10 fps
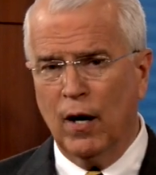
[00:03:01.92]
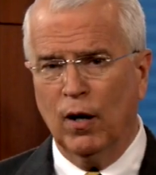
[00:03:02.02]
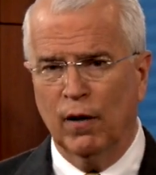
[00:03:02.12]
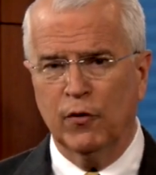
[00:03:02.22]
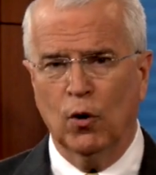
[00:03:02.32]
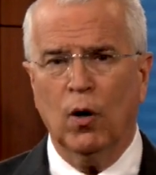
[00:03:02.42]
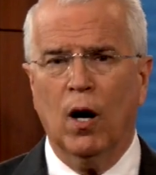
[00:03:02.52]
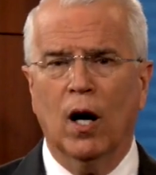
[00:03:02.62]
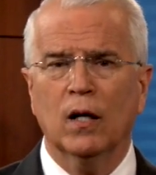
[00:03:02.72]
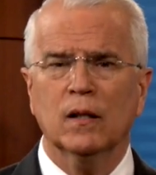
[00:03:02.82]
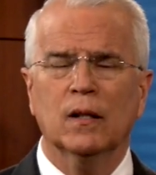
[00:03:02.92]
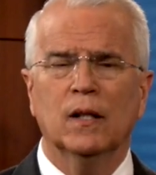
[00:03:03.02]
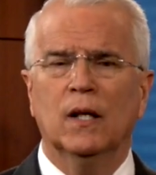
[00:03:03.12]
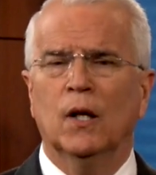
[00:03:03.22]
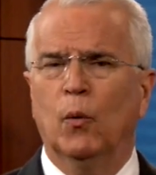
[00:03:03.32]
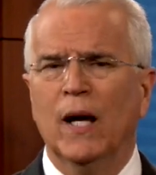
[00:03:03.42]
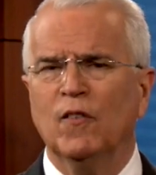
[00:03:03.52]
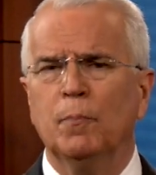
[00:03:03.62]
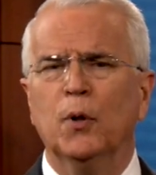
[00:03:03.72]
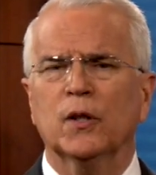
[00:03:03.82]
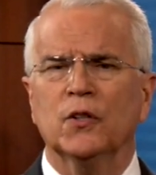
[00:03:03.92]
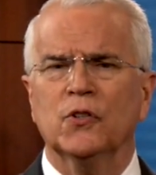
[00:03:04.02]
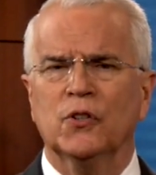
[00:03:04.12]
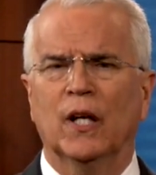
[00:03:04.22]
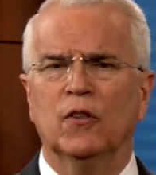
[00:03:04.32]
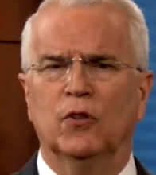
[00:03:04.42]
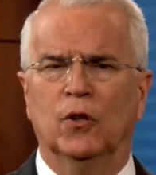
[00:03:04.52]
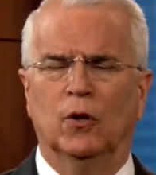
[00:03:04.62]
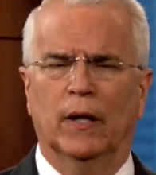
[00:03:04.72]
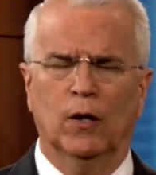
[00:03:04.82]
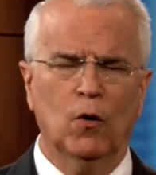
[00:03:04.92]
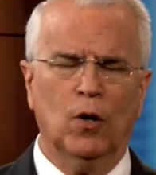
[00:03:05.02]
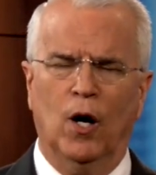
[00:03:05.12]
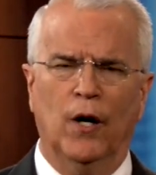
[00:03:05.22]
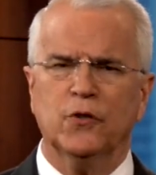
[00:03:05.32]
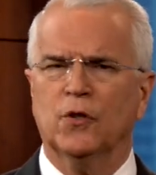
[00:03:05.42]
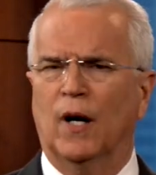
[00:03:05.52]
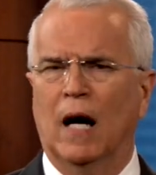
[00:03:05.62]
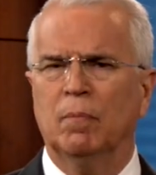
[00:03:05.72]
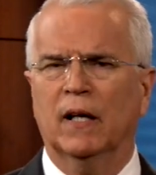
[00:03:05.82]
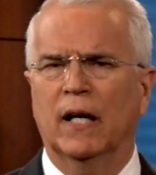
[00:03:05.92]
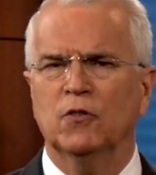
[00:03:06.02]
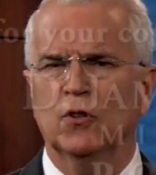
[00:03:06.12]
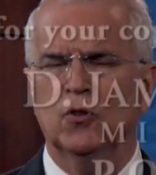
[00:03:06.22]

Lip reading: of your heart, we have a book to send you at no cost or obligation